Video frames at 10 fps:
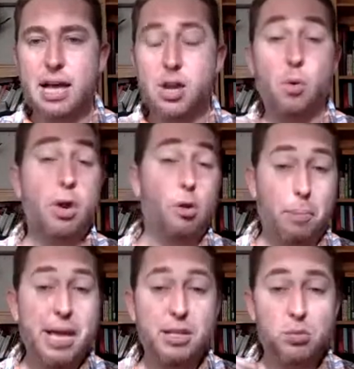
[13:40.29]
no
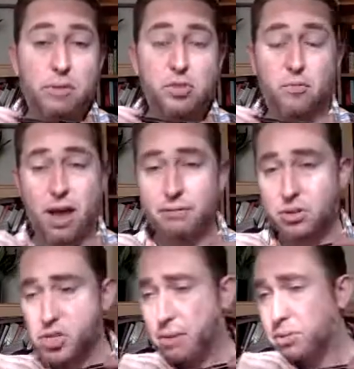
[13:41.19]
Europeans would have survived
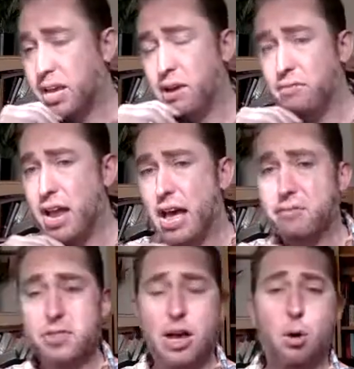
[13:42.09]
in Jamestown if
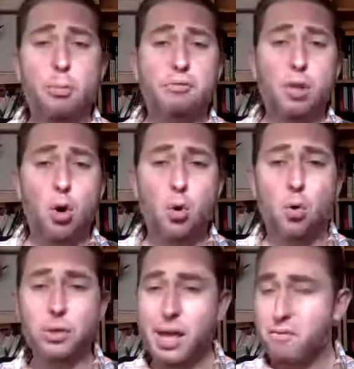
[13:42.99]
not for the help of
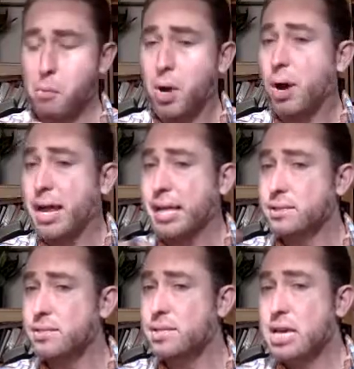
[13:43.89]
local Native
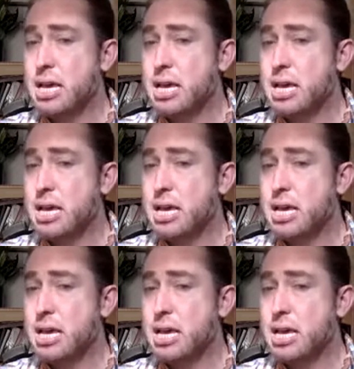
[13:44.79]
Americans